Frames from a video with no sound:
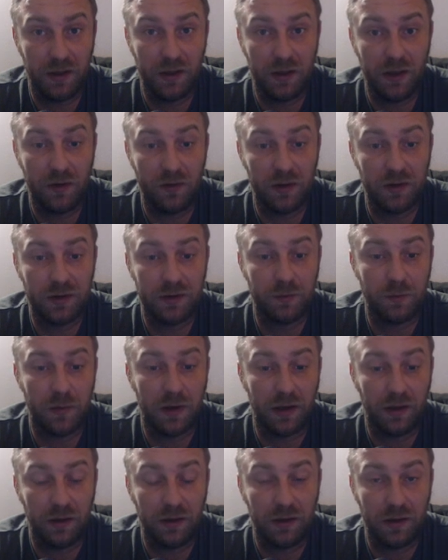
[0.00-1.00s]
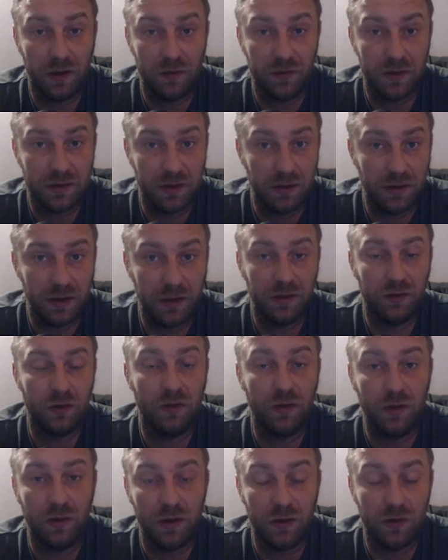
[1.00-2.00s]
Here is the link to
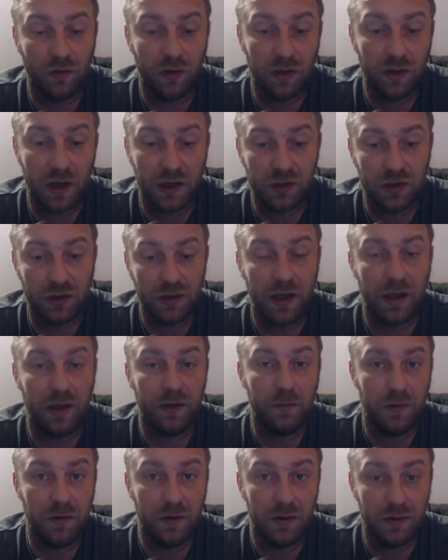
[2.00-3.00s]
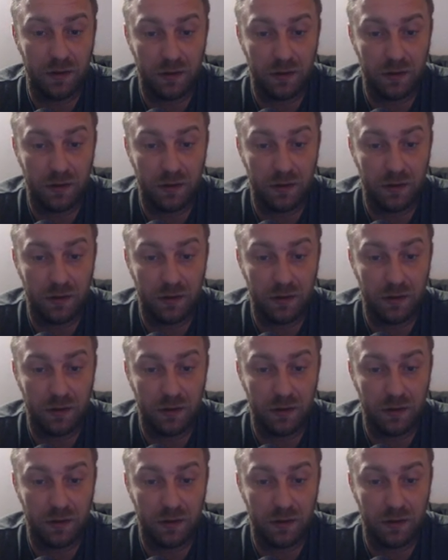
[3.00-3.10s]
the introduction and